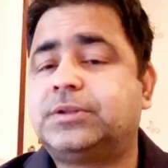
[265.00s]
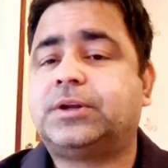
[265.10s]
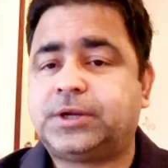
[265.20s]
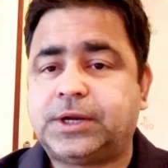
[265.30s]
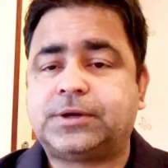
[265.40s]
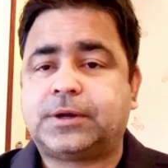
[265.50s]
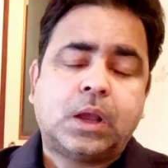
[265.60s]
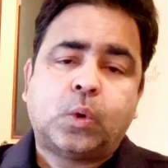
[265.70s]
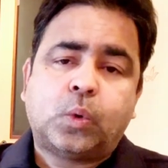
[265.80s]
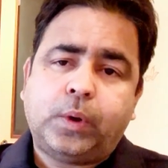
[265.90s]
the data.
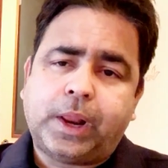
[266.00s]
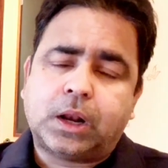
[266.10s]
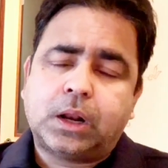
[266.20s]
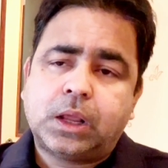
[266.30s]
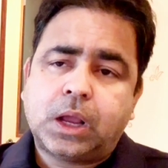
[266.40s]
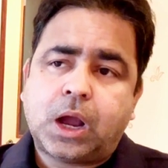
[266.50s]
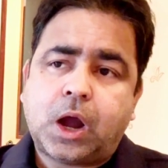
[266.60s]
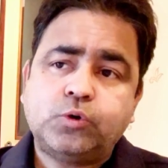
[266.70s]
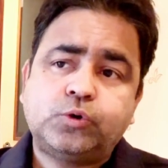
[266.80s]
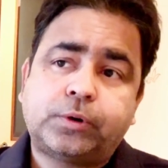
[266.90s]
Well,
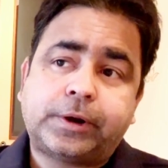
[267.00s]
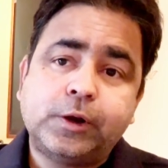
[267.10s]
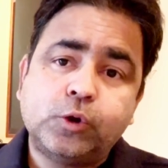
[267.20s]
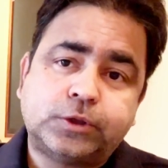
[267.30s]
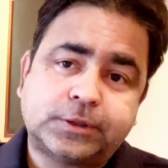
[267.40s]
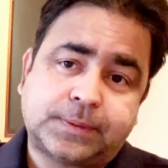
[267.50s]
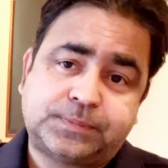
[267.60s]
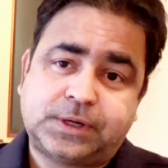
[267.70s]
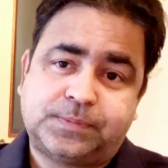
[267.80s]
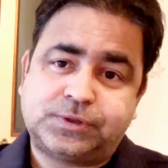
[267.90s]
how to renew the
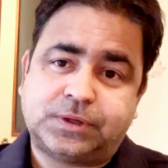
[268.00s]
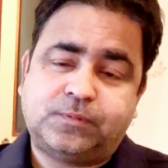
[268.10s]
subscription?